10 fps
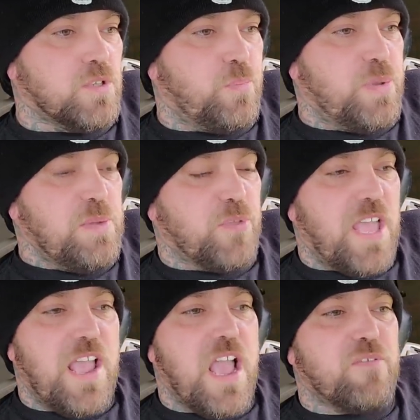the people
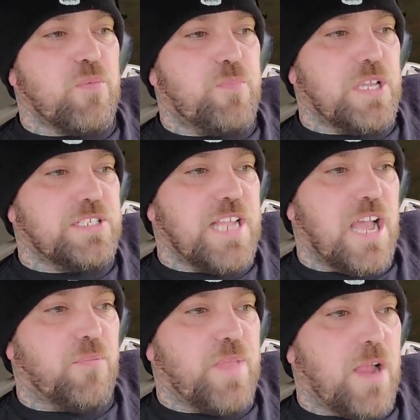that haven't been
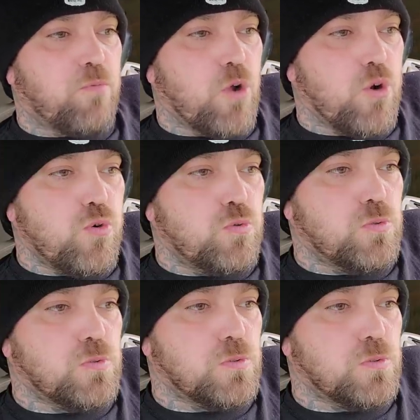down that road,